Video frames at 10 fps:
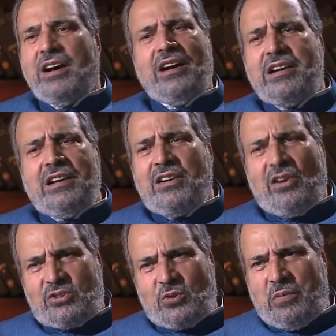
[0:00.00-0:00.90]
Earlier
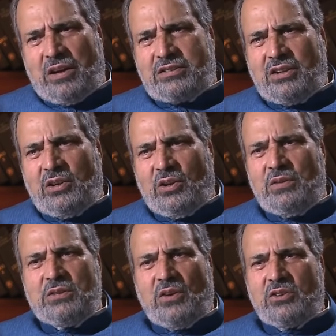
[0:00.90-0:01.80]
also, Pakistan
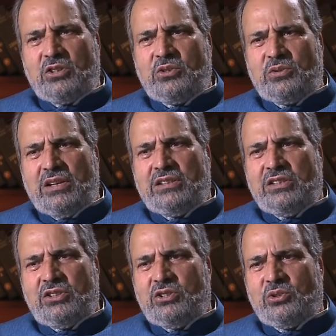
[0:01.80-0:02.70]
always wanted to take
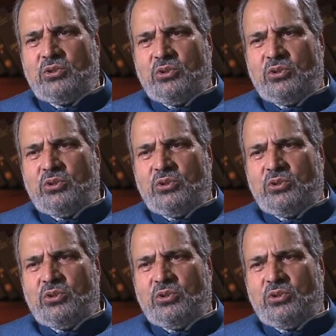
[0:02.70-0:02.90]
this issue